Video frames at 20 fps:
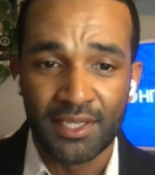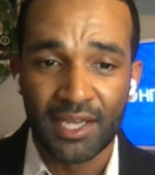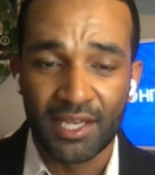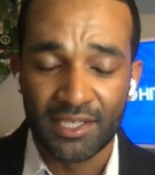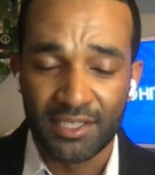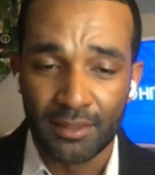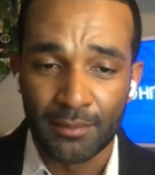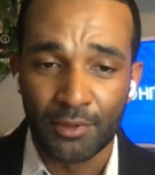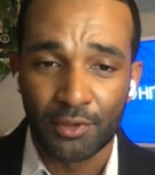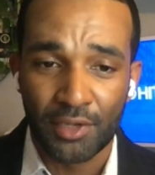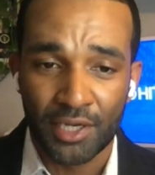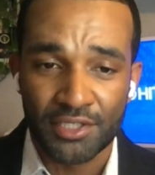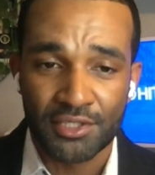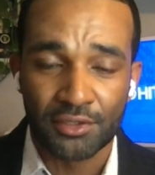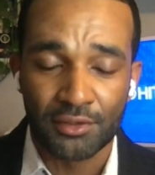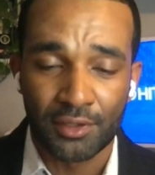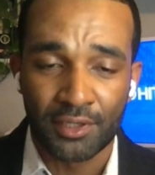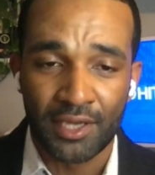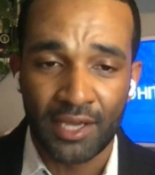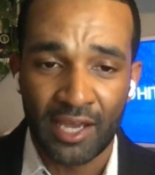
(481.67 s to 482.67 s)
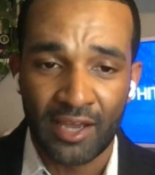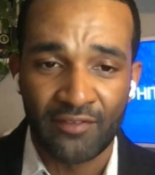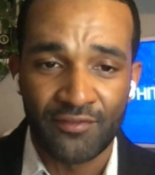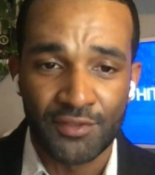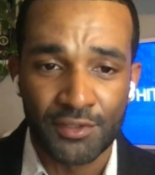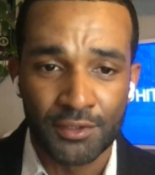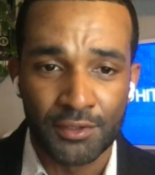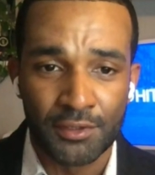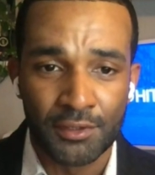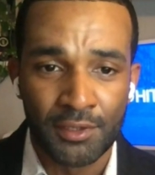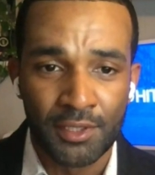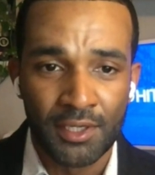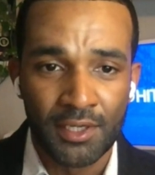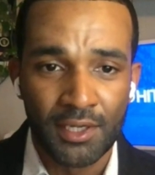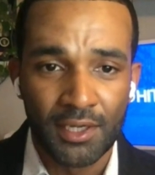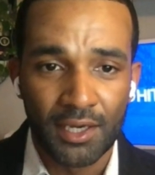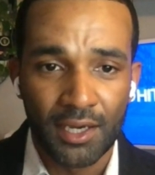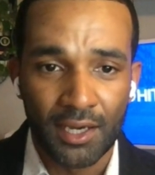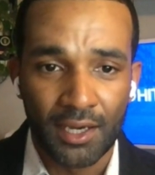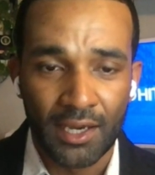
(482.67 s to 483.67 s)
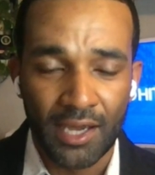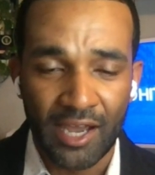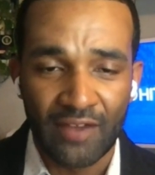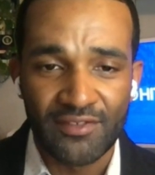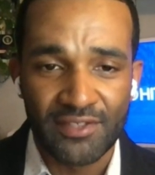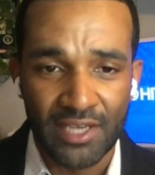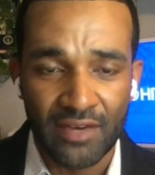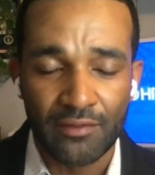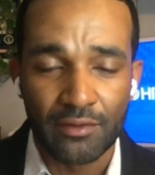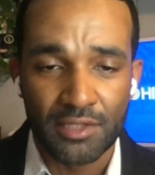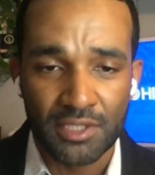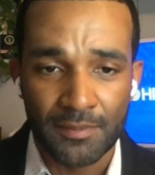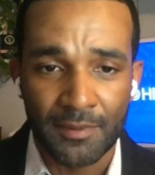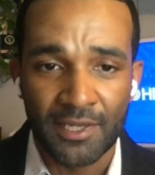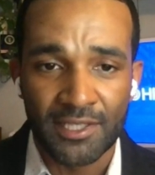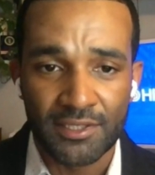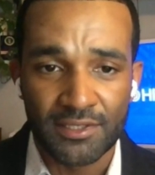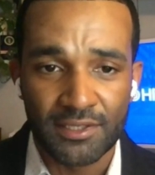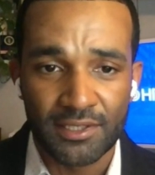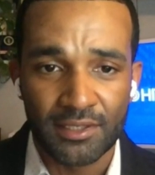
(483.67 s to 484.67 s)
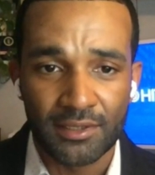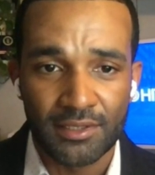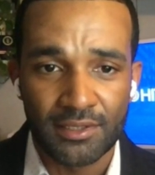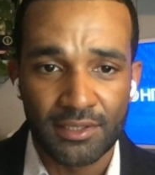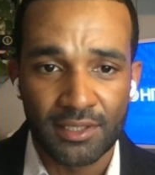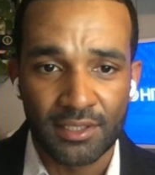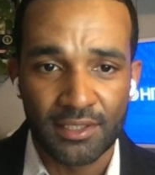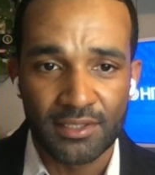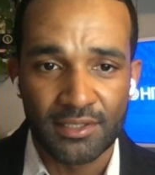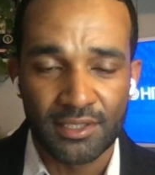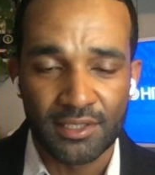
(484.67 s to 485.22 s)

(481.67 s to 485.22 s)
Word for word: And Democrats are going to have to uh, have to have a response to,